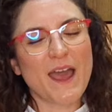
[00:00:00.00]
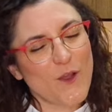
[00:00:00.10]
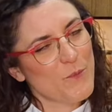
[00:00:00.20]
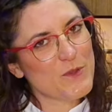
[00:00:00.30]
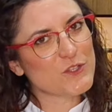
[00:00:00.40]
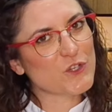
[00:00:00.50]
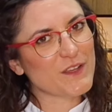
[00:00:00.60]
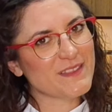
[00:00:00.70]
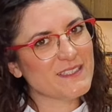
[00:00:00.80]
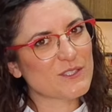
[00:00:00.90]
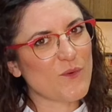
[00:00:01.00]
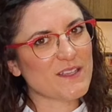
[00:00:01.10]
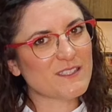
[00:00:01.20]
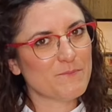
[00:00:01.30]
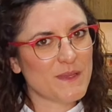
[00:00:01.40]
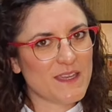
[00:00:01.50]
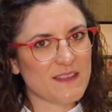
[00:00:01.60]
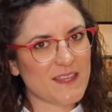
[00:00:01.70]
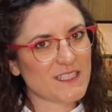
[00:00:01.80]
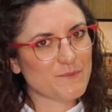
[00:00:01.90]
I hope you enjoyed this recipe.
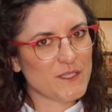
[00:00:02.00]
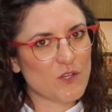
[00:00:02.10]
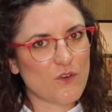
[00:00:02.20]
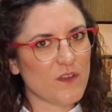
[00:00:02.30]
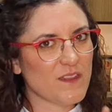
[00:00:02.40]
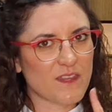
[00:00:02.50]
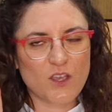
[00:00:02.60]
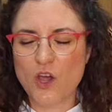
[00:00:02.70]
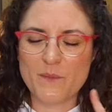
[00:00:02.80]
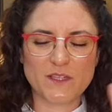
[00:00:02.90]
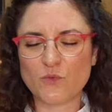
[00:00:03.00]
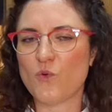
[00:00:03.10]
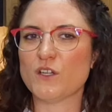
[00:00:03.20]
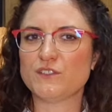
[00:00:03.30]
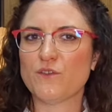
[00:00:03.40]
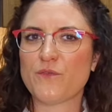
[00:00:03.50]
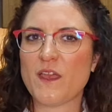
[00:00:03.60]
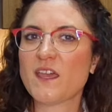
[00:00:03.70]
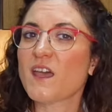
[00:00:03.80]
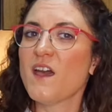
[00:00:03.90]
Let me know in the comment what you
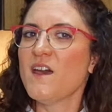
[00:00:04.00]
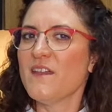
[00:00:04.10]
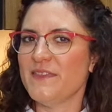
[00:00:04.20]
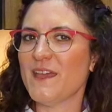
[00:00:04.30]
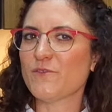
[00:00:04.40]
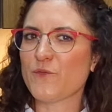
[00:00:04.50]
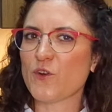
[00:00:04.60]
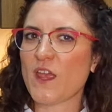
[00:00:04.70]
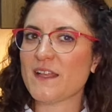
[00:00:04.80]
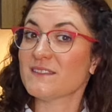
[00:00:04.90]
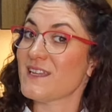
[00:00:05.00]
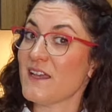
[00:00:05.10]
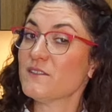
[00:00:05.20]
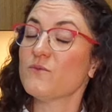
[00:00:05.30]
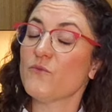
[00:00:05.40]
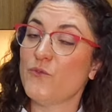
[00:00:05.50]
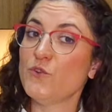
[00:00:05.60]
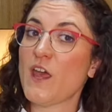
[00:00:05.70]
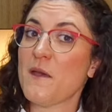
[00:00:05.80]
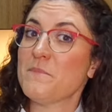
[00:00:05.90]
think. Never forget that
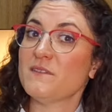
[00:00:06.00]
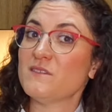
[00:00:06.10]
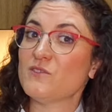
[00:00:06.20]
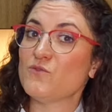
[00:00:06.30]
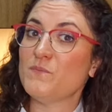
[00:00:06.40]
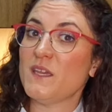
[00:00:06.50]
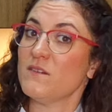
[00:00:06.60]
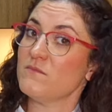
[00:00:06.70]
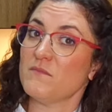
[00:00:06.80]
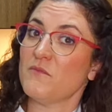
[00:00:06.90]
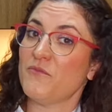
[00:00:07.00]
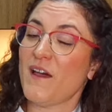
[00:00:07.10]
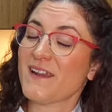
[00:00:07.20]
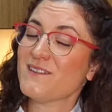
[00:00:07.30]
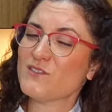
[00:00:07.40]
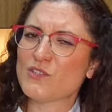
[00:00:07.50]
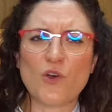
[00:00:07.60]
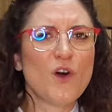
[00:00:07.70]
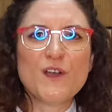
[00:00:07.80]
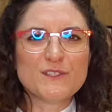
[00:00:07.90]
food happens to be fun.
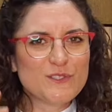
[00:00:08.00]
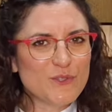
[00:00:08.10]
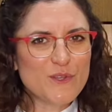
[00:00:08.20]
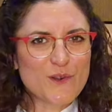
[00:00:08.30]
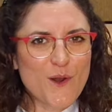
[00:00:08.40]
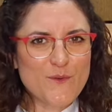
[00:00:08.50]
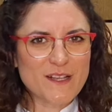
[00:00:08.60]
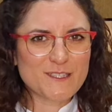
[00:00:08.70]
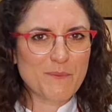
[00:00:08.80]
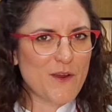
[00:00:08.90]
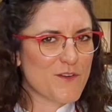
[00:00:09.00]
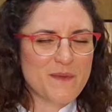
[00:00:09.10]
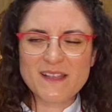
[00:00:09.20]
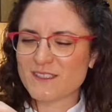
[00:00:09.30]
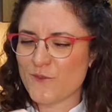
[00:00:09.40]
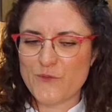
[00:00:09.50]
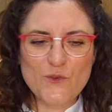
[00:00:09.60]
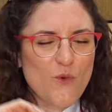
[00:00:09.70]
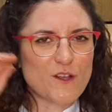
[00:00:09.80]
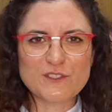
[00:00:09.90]
So do your own experiment. If you
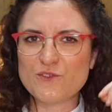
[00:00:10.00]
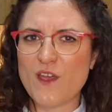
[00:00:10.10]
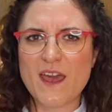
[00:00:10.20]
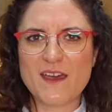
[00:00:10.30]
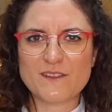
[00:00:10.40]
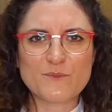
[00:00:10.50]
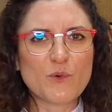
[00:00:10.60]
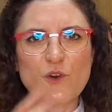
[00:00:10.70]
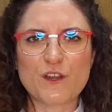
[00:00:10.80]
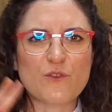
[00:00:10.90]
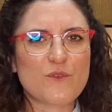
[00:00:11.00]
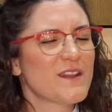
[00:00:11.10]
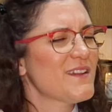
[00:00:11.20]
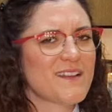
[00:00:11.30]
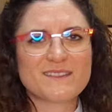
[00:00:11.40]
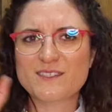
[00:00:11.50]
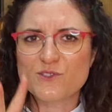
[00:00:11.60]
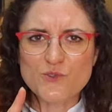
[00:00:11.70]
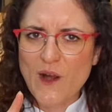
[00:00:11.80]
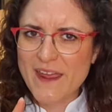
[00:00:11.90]
want to add more ingredients,
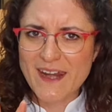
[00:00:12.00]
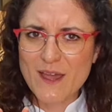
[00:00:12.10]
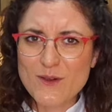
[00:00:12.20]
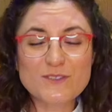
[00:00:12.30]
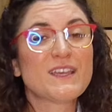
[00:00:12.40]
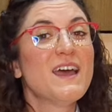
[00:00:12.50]
try it out.